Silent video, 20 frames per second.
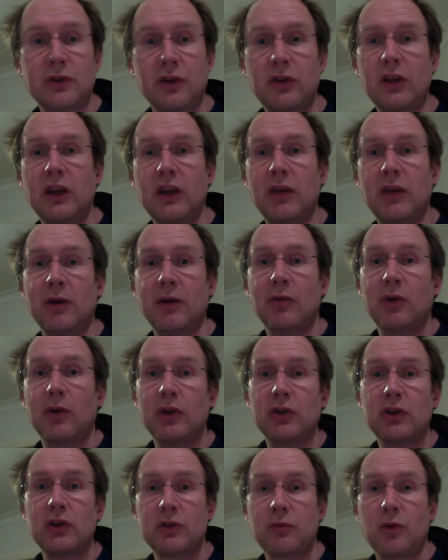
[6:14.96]
thinking about what you
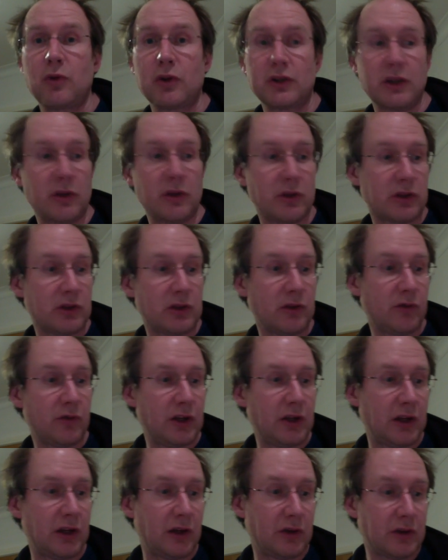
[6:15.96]
just watched in the two
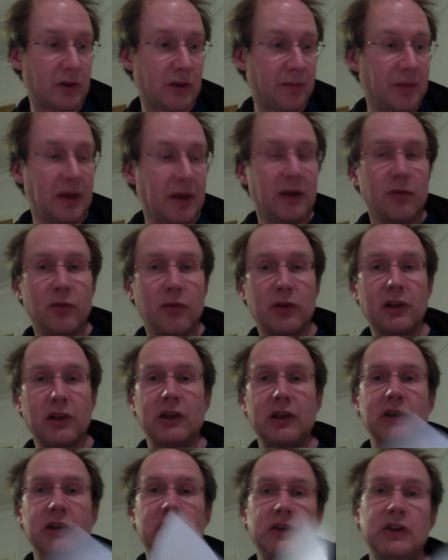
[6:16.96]
videos, what I'd
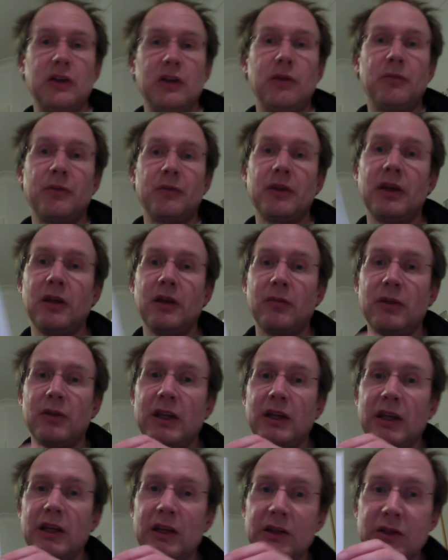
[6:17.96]
like you to do
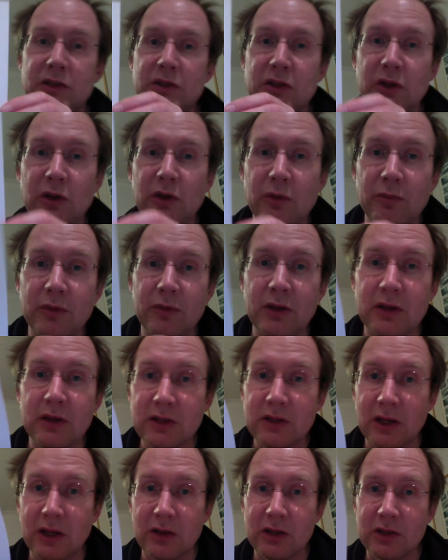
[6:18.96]
is to
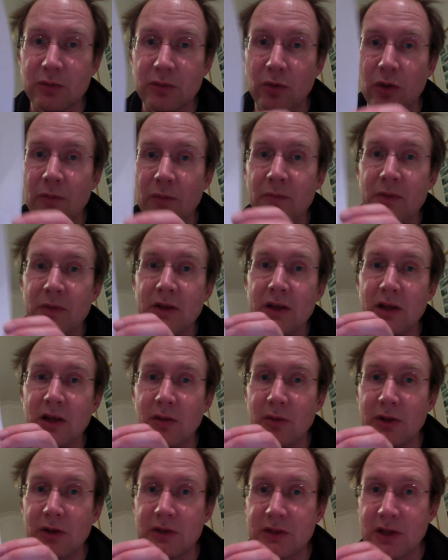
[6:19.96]
take this one
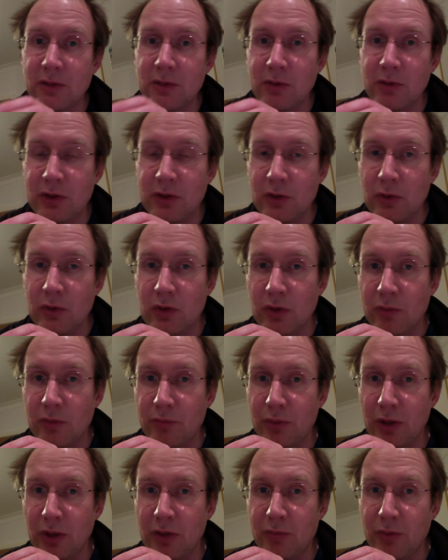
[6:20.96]
and see whether you can
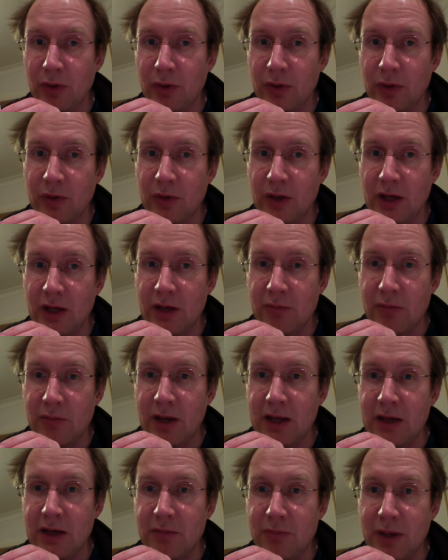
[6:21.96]
bullet point the
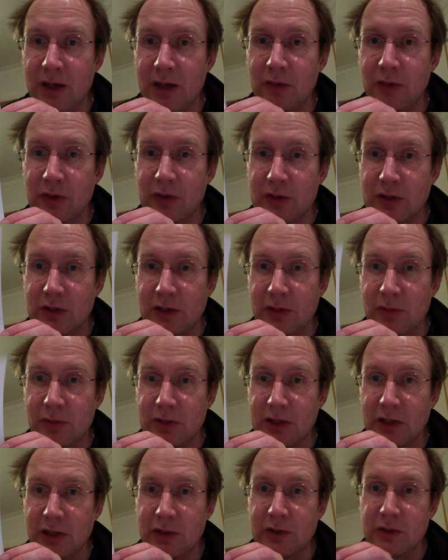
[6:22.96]
main benefits and
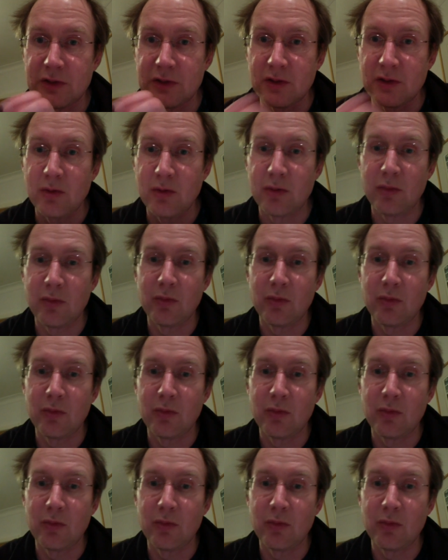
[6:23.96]
limitations of the minimum